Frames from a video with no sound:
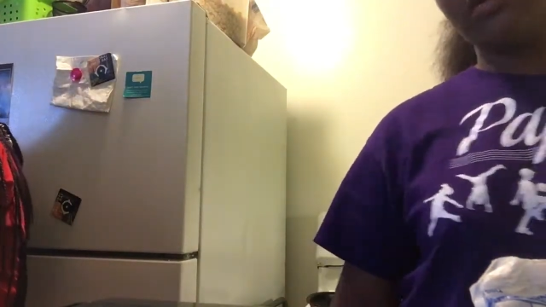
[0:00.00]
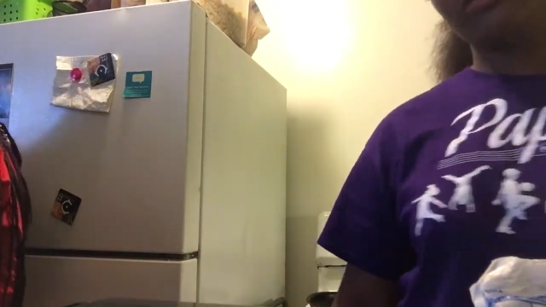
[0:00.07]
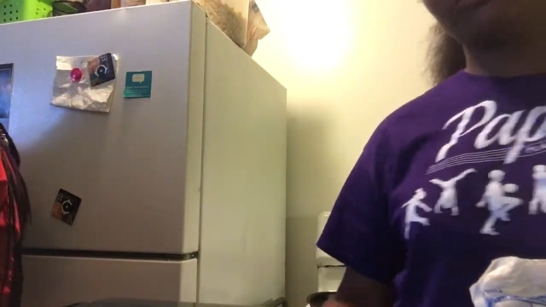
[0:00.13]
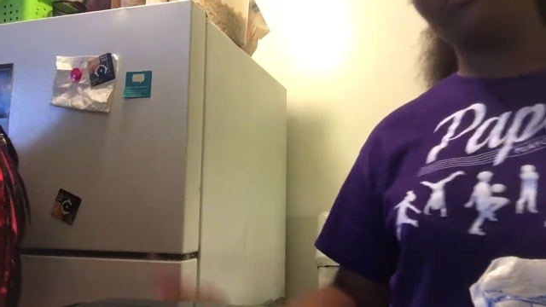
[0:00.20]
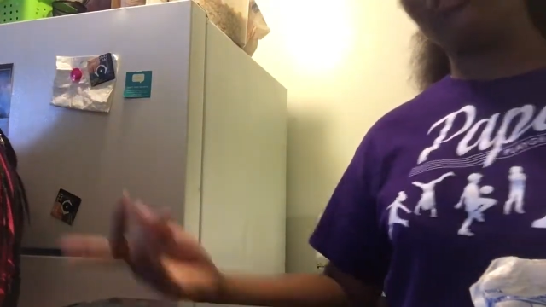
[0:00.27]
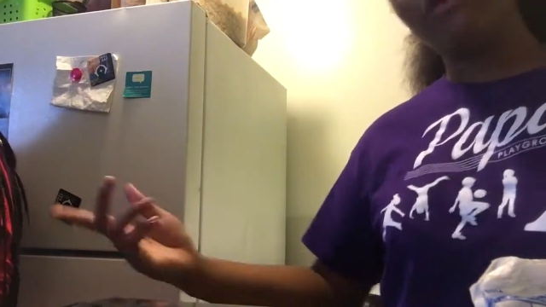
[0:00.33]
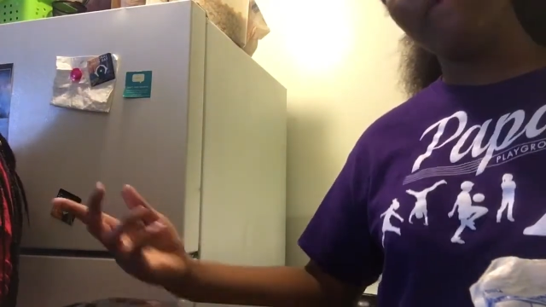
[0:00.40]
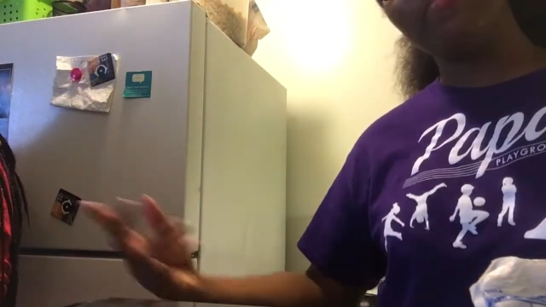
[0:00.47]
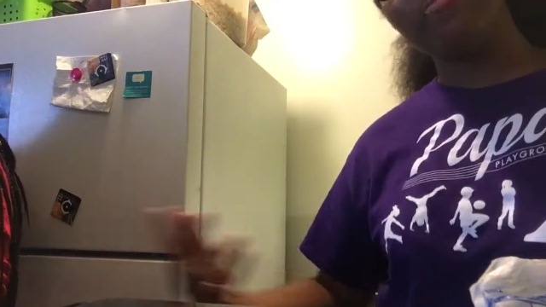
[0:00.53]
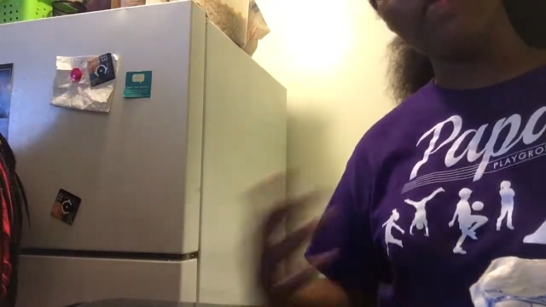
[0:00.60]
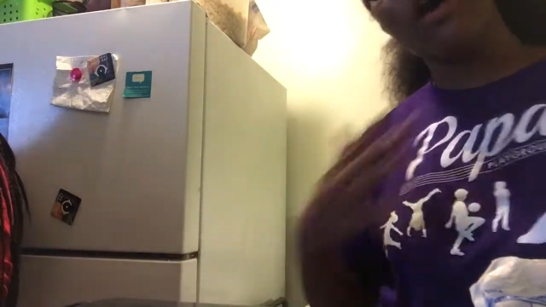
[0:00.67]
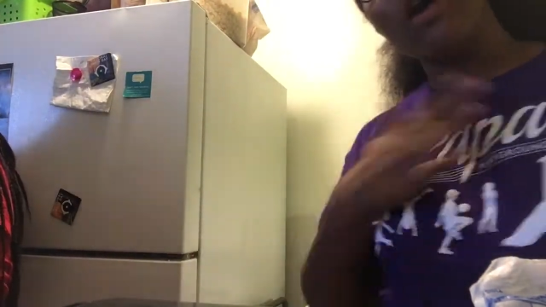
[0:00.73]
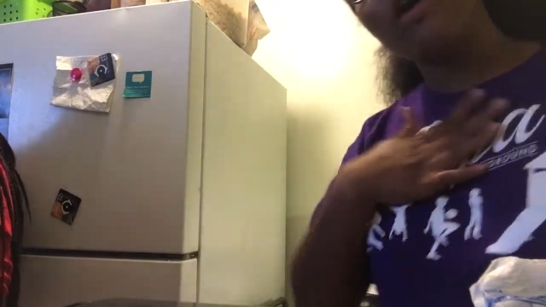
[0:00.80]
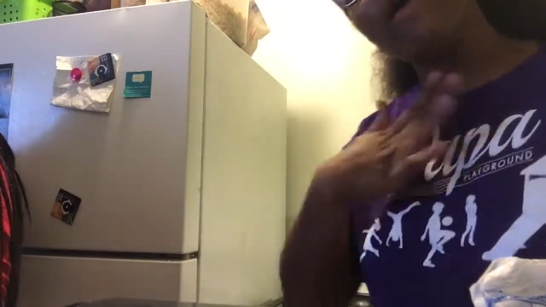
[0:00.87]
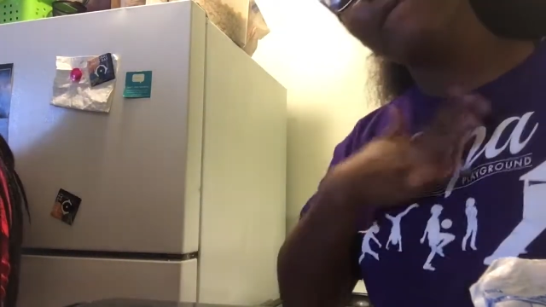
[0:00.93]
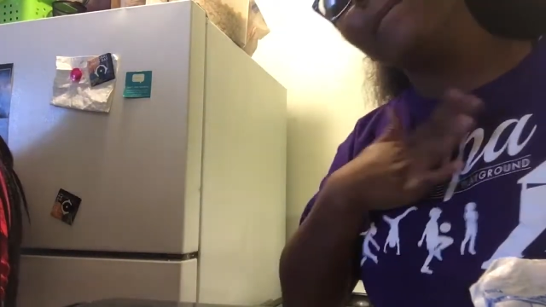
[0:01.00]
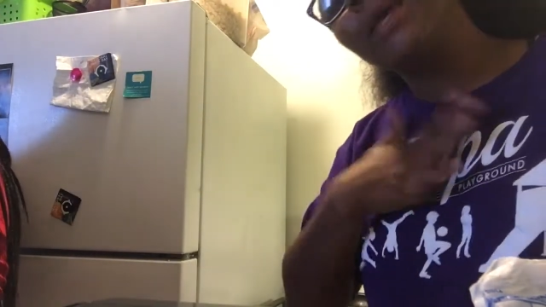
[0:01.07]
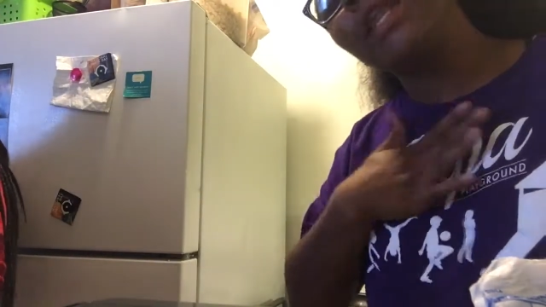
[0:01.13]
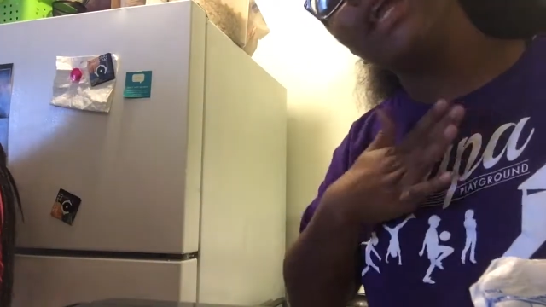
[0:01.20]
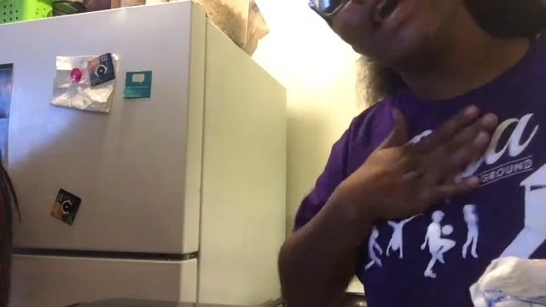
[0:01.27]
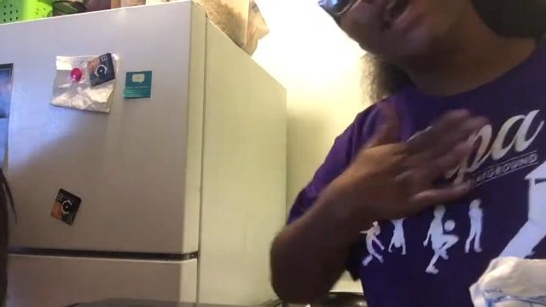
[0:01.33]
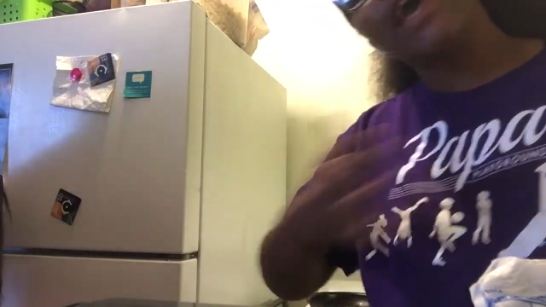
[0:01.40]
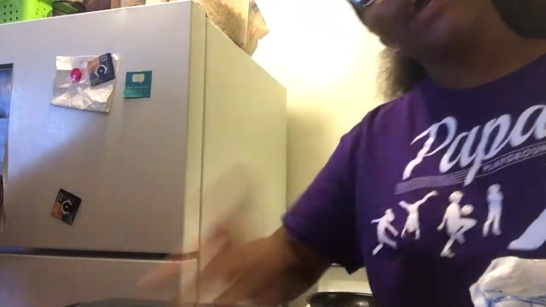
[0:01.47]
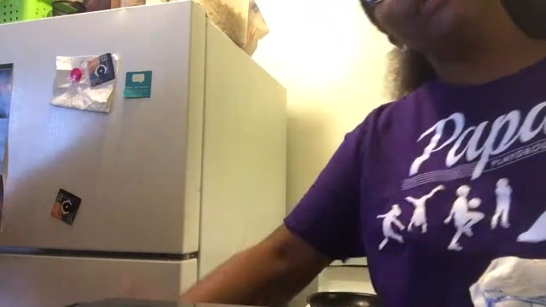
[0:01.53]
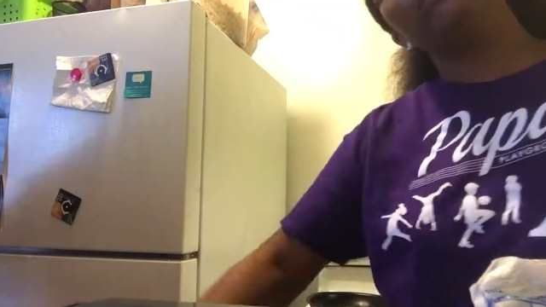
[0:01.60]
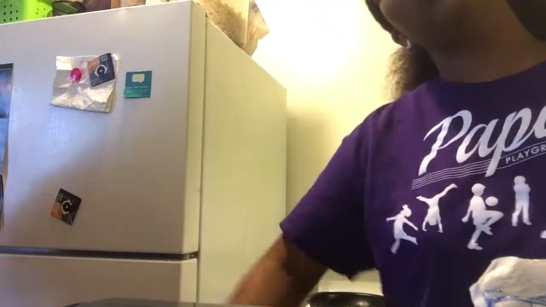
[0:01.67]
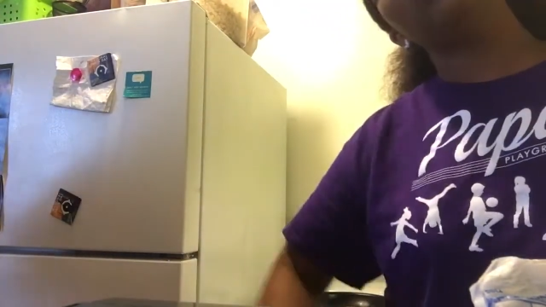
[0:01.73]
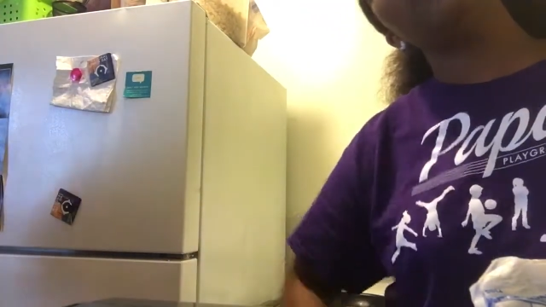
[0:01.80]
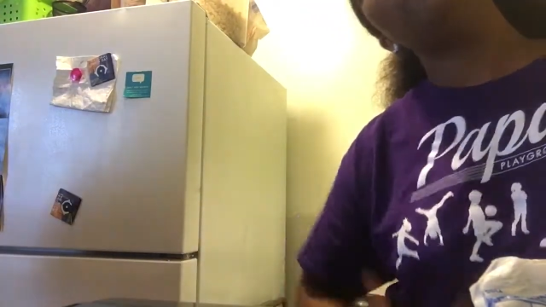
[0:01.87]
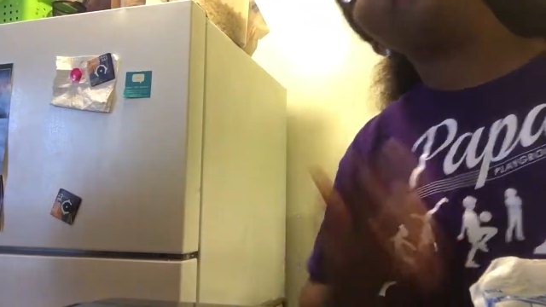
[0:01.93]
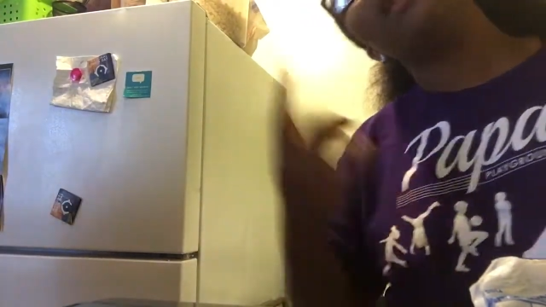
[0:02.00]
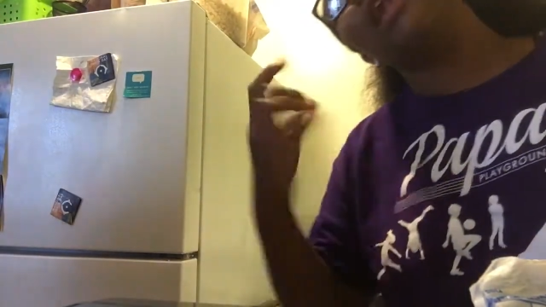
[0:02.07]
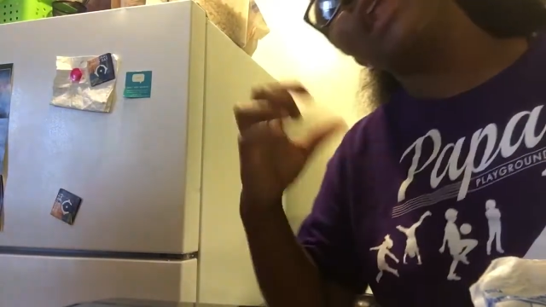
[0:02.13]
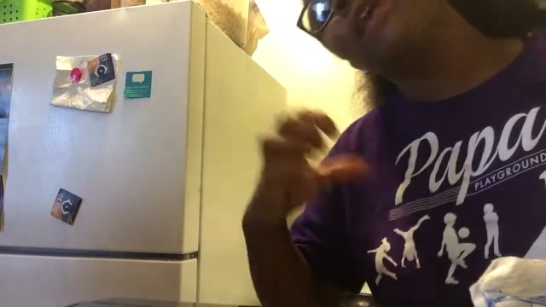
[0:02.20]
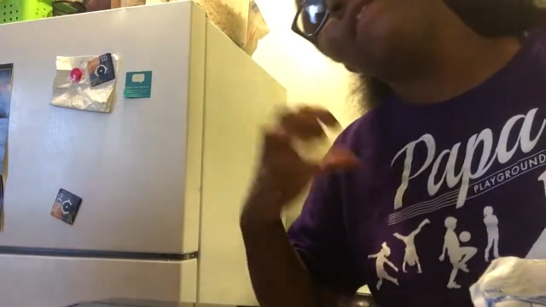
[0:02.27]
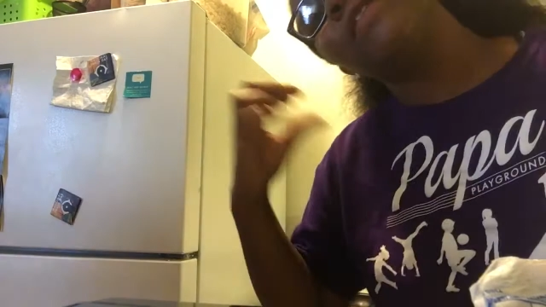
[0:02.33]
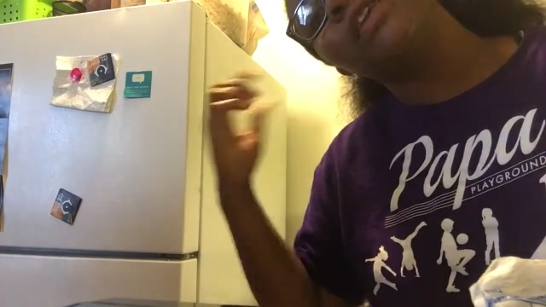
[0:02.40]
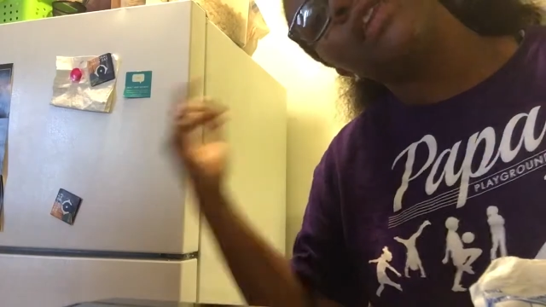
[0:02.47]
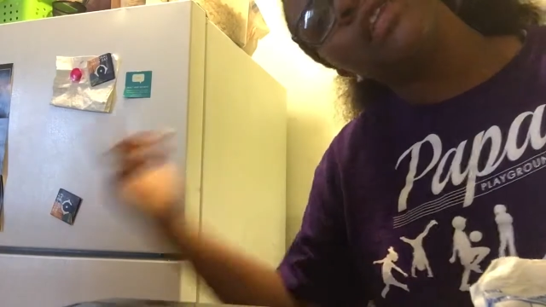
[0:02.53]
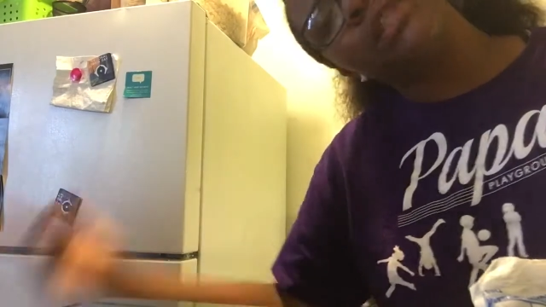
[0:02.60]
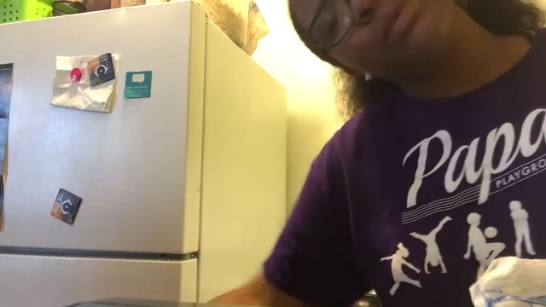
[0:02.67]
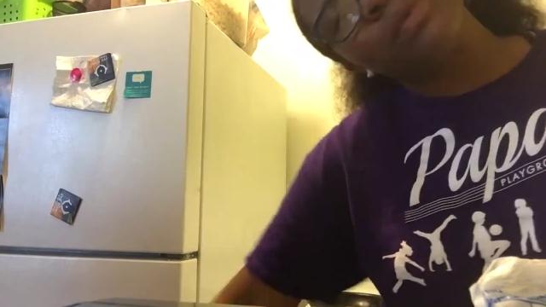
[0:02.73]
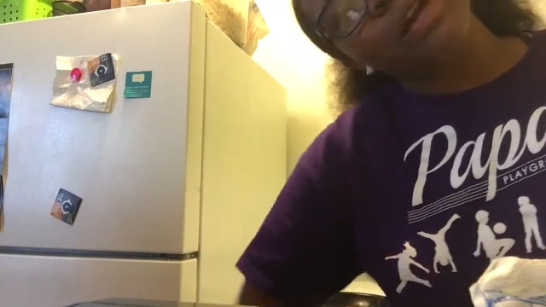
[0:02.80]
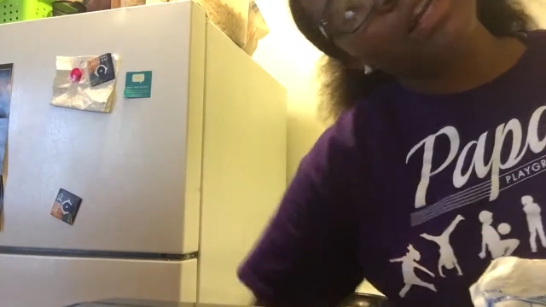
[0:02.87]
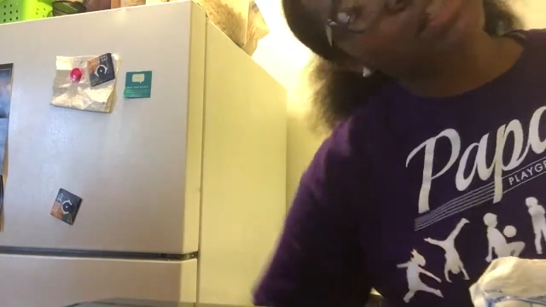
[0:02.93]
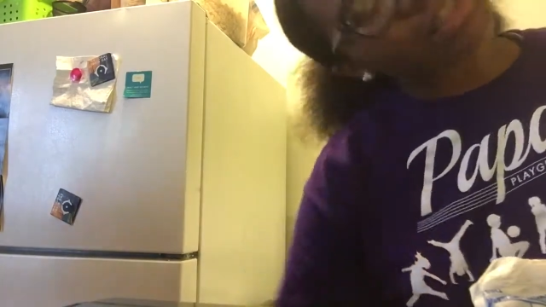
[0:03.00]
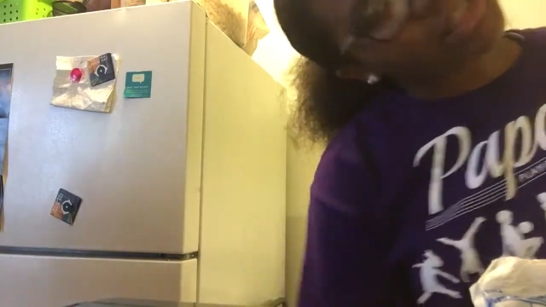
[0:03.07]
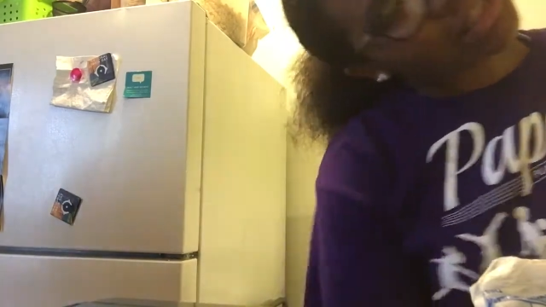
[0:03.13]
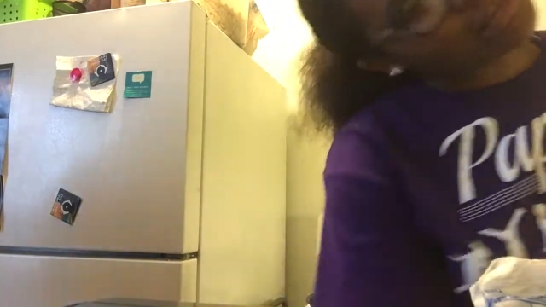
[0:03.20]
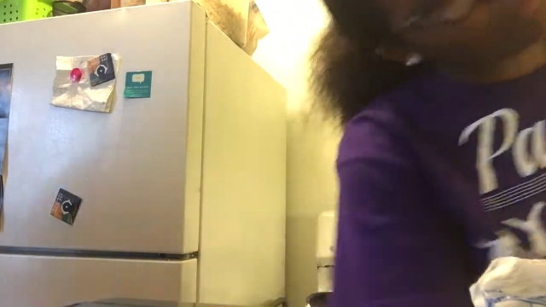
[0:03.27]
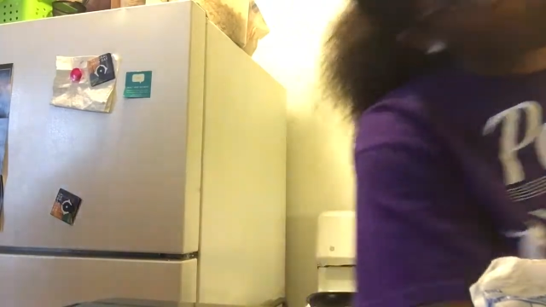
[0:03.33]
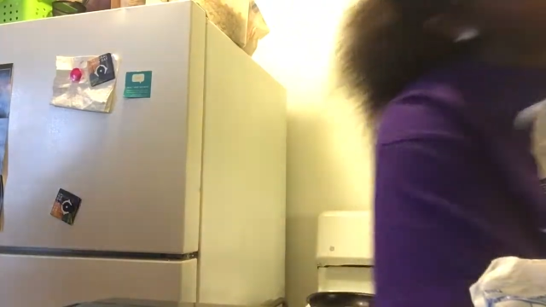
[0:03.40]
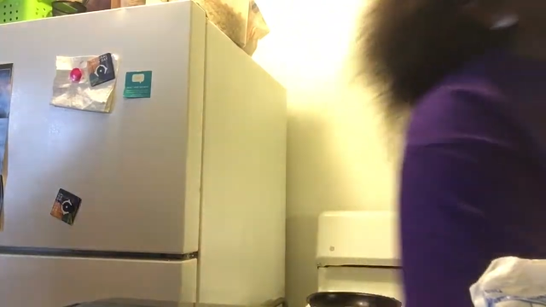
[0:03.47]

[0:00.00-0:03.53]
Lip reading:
[unreadable: no face in view]